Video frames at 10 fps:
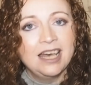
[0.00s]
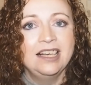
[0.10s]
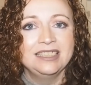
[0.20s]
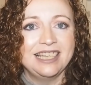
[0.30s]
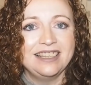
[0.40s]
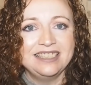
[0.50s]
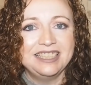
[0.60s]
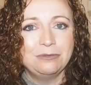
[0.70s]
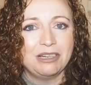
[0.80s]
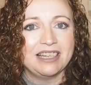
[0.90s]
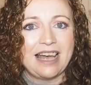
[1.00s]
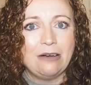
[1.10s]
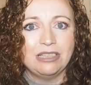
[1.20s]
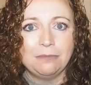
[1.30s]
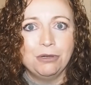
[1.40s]
See, this is what I get
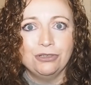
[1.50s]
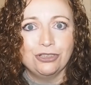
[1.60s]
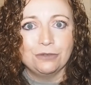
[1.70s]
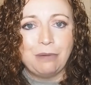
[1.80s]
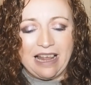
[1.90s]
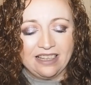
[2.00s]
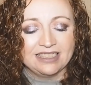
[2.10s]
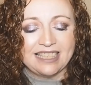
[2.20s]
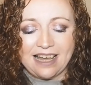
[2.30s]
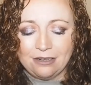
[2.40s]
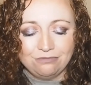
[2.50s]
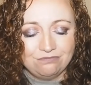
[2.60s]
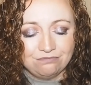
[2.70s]
when I pull good palettes out.